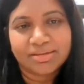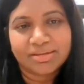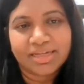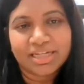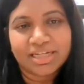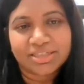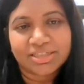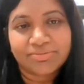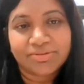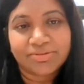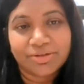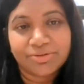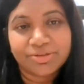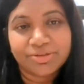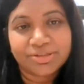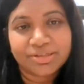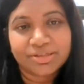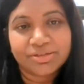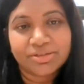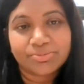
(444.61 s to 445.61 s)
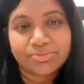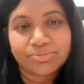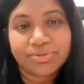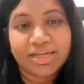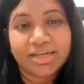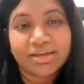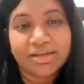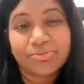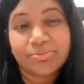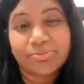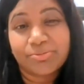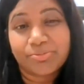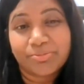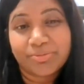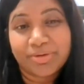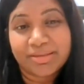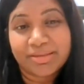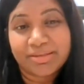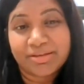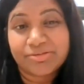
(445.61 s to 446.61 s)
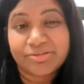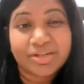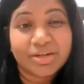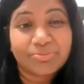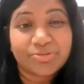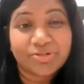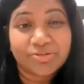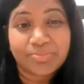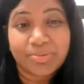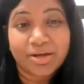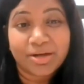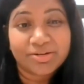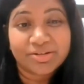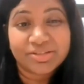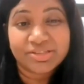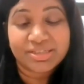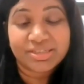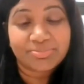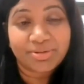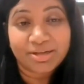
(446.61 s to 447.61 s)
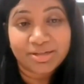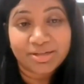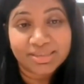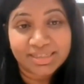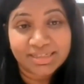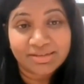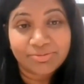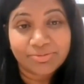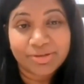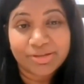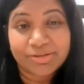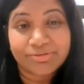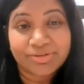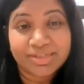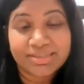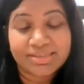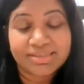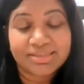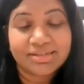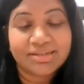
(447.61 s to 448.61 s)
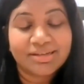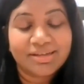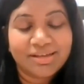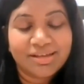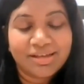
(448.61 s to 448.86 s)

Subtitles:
cash flow issues where there are a number of partners departing, whether it's